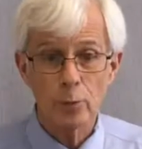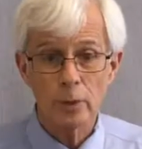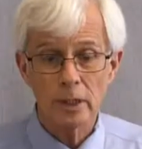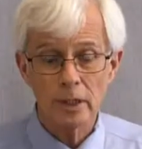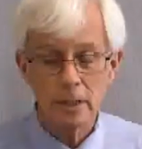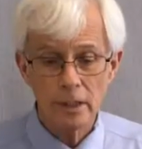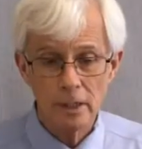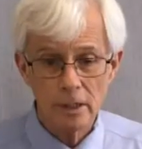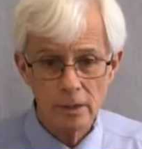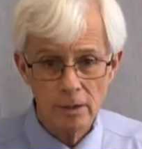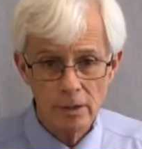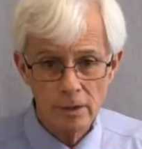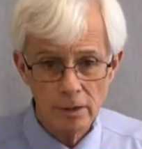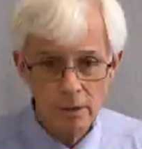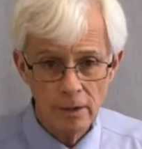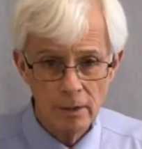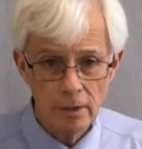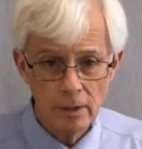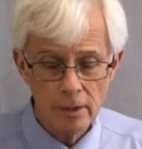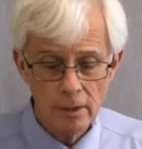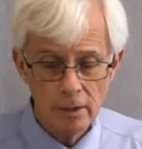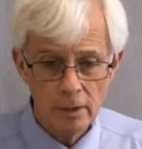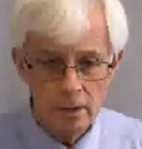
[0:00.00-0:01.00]
hear
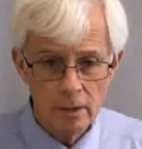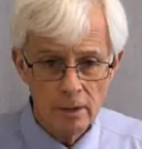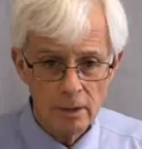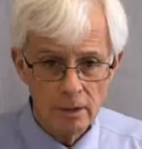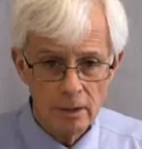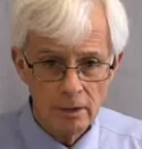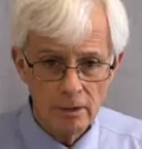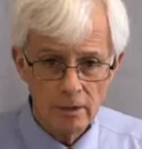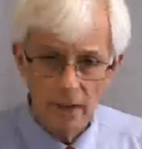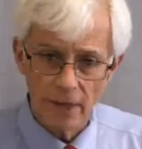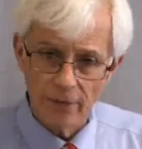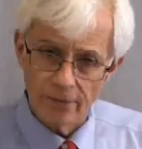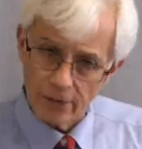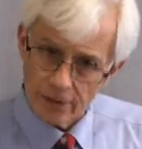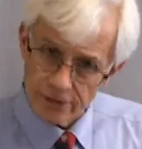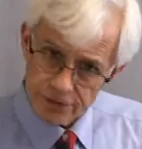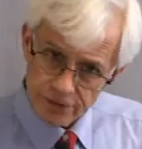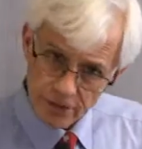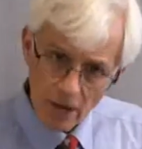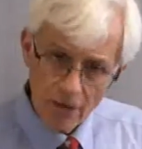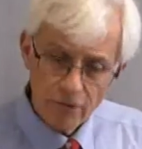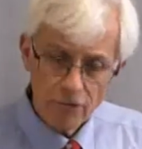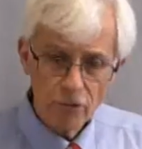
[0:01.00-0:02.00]
that the
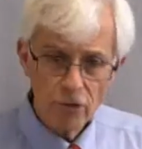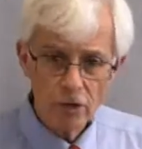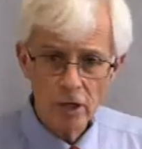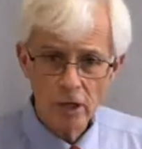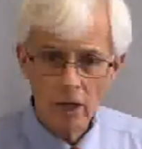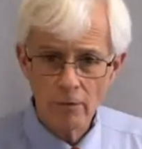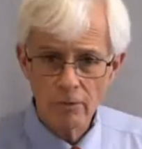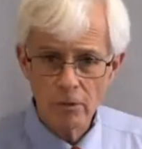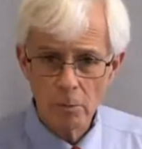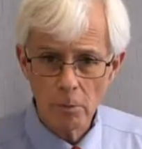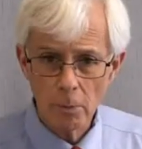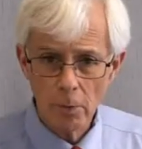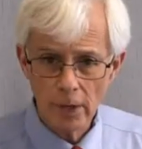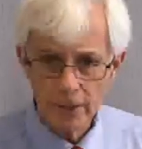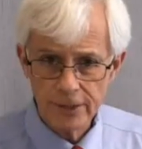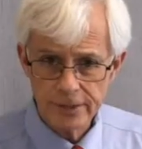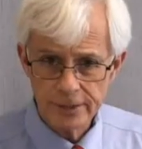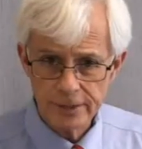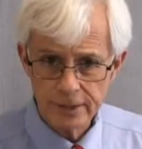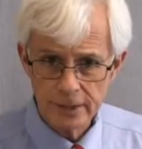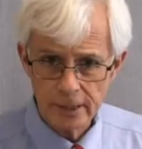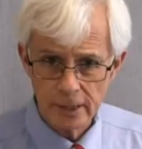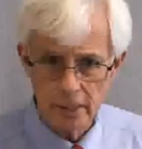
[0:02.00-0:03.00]
suffering of the present
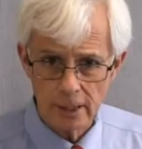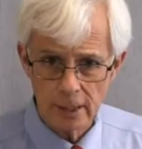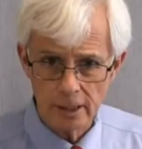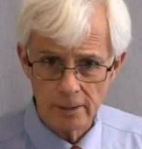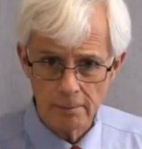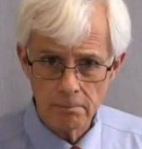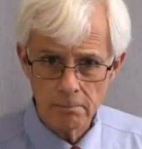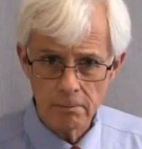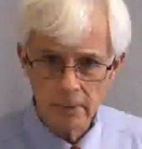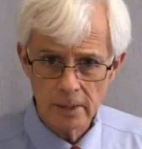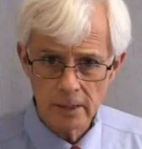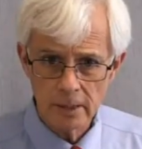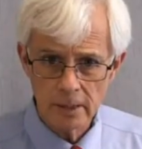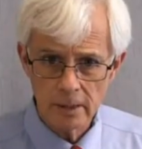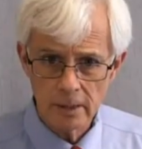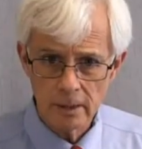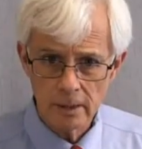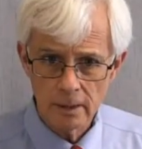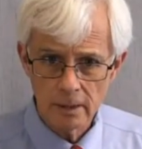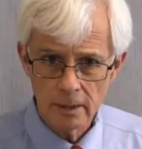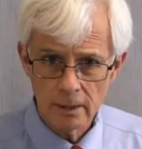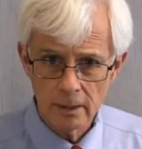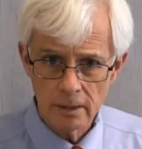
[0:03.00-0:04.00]
time
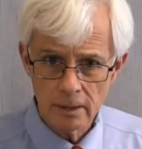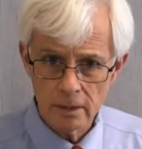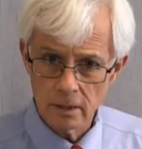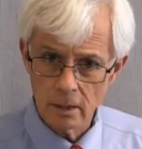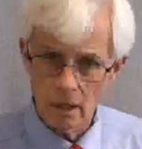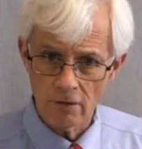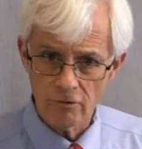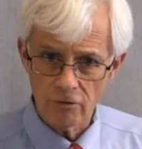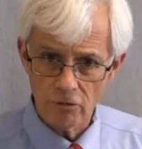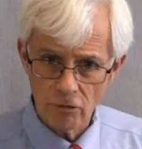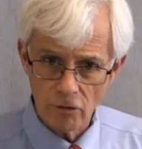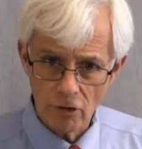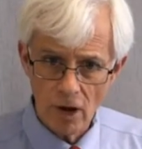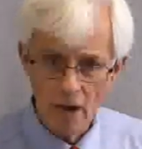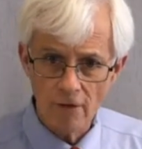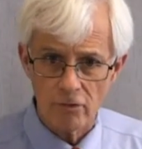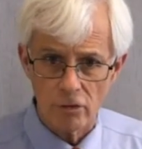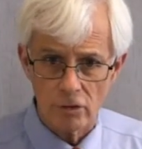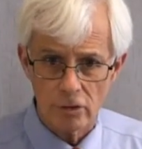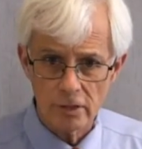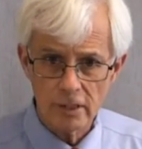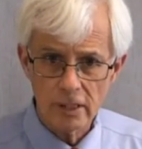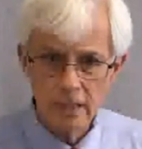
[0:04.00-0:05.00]
is not
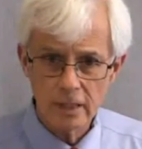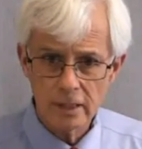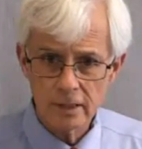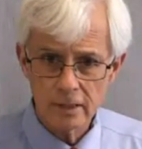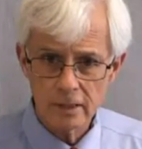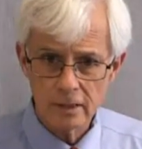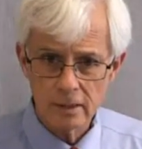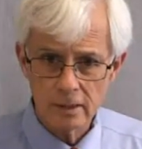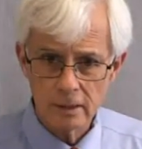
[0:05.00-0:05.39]
forever. It is